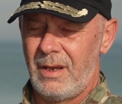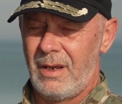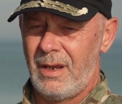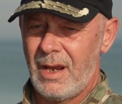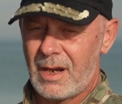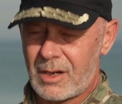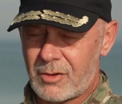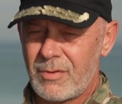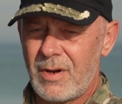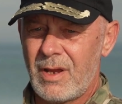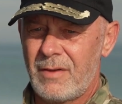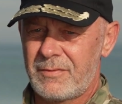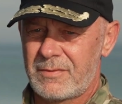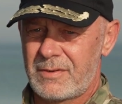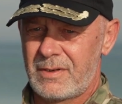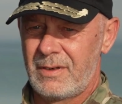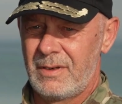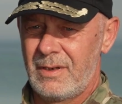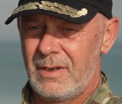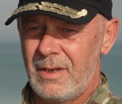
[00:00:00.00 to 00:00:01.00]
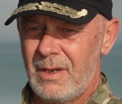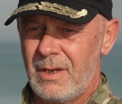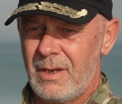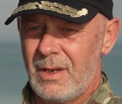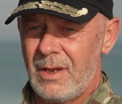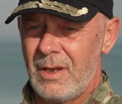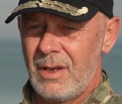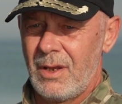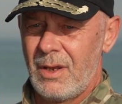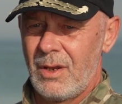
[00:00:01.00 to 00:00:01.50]
aircraft,
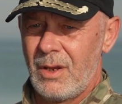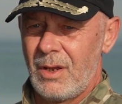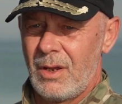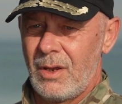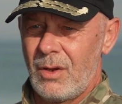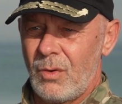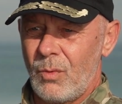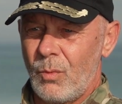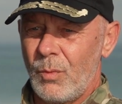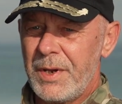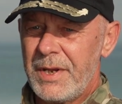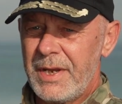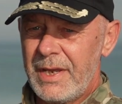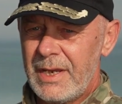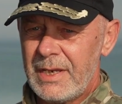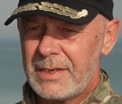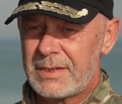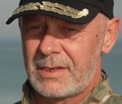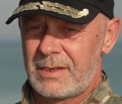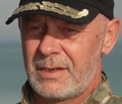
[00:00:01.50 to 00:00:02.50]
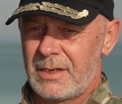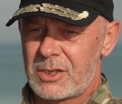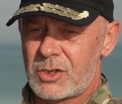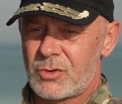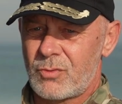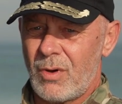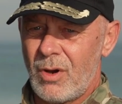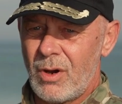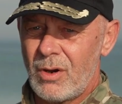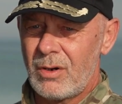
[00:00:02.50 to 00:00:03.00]
we need a
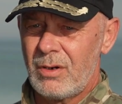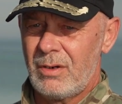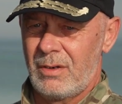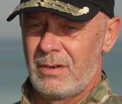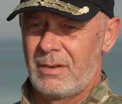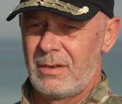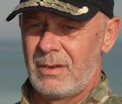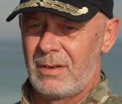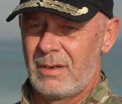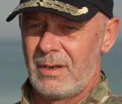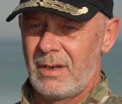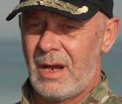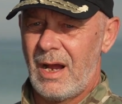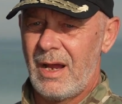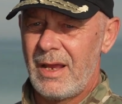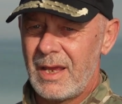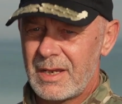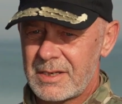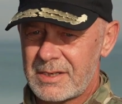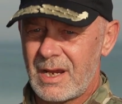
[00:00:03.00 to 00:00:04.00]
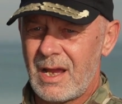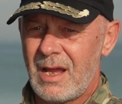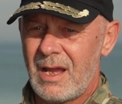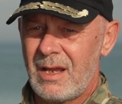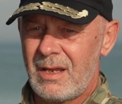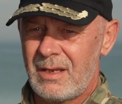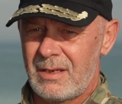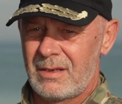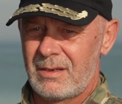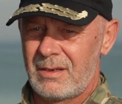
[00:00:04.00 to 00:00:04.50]
strong
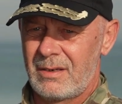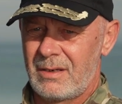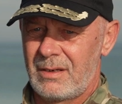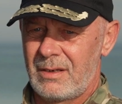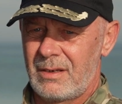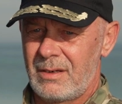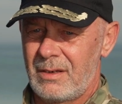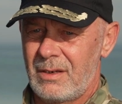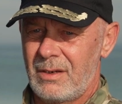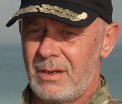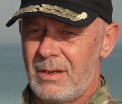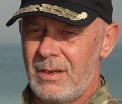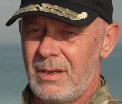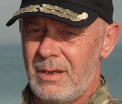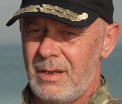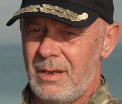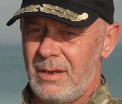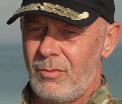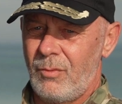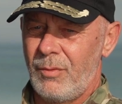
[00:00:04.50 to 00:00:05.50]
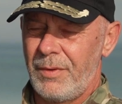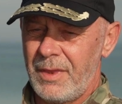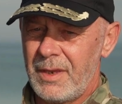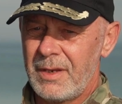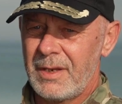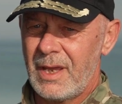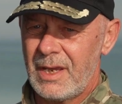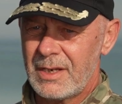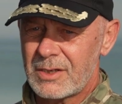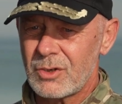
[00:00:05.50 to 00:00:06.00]
ISR
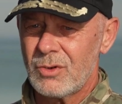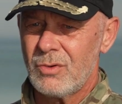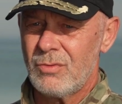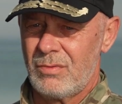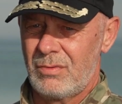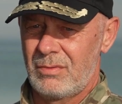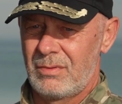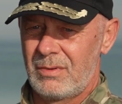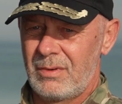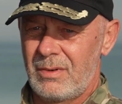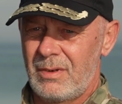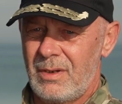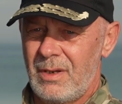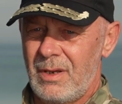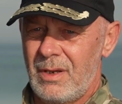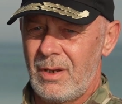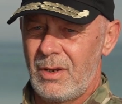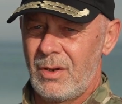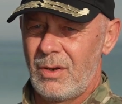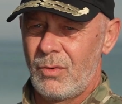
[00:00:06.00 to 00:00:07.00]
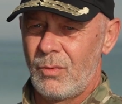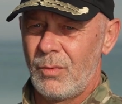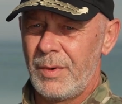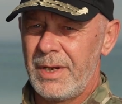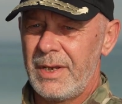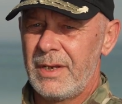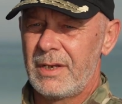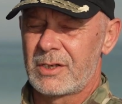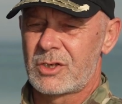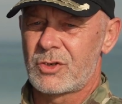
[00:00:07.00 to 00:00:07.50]
within NATO.
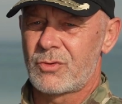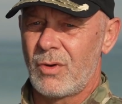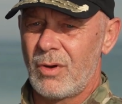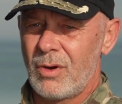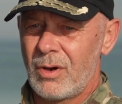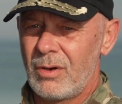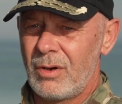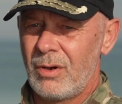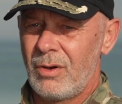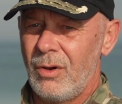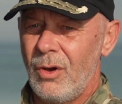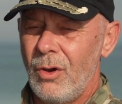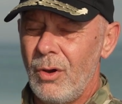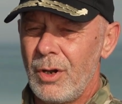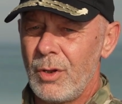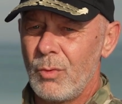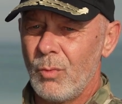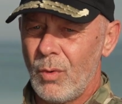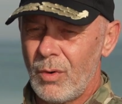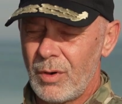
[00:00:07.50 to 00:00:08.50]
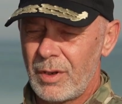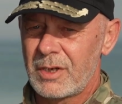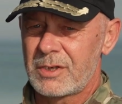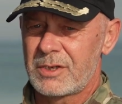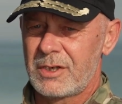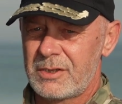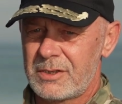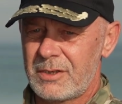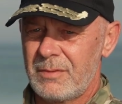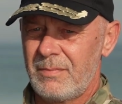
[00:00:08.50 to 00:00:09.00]
We need a strong early warning
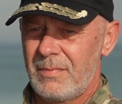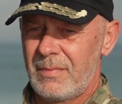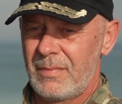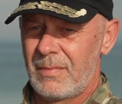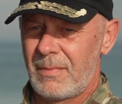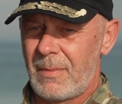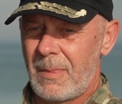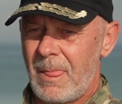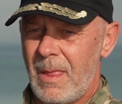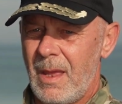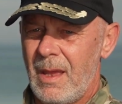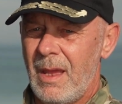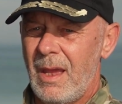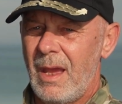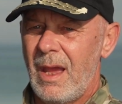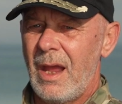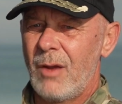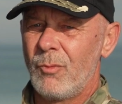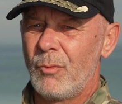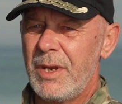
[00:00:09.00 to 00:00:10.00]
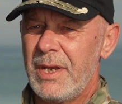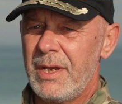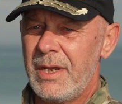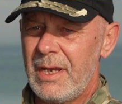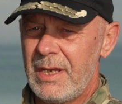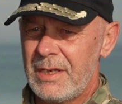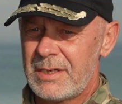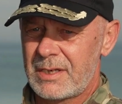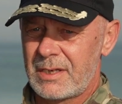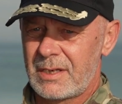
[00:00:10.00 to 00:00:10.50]
system, and we
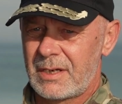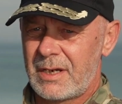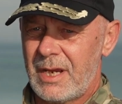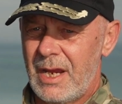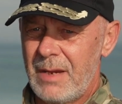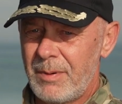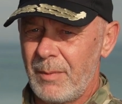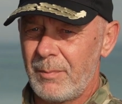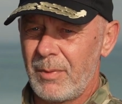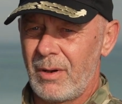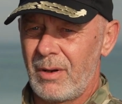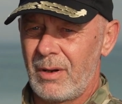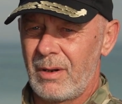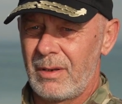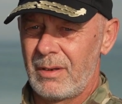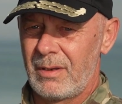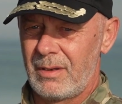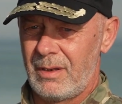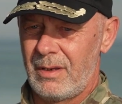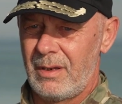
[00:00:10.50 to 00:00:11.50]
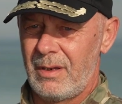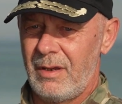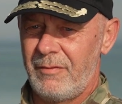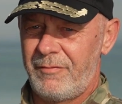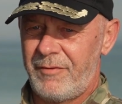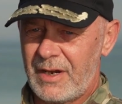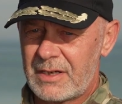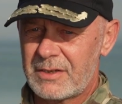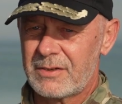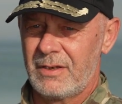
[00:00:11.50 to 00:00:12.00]
need capable
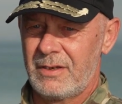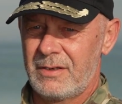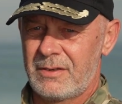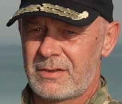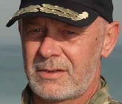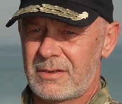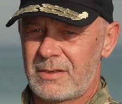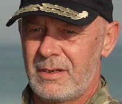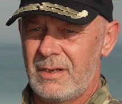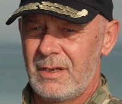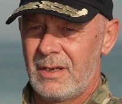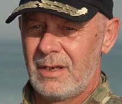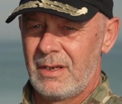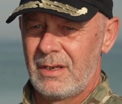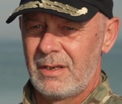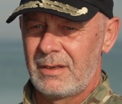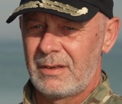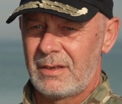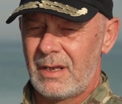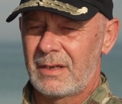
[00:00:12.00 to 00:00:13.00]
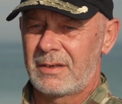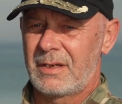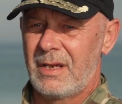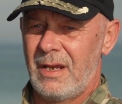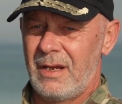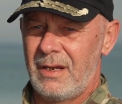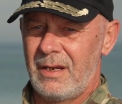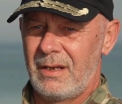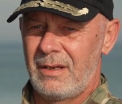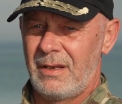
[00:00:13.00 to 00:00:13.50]
effectors that
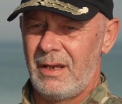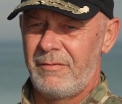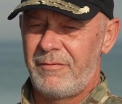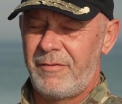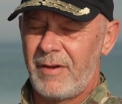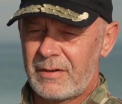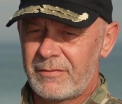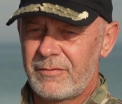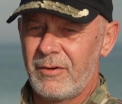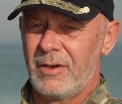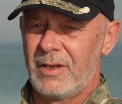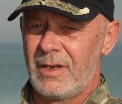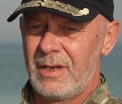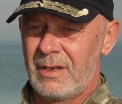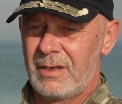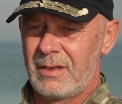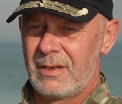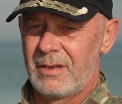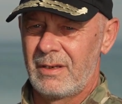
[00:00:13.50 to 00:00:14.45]
can effectively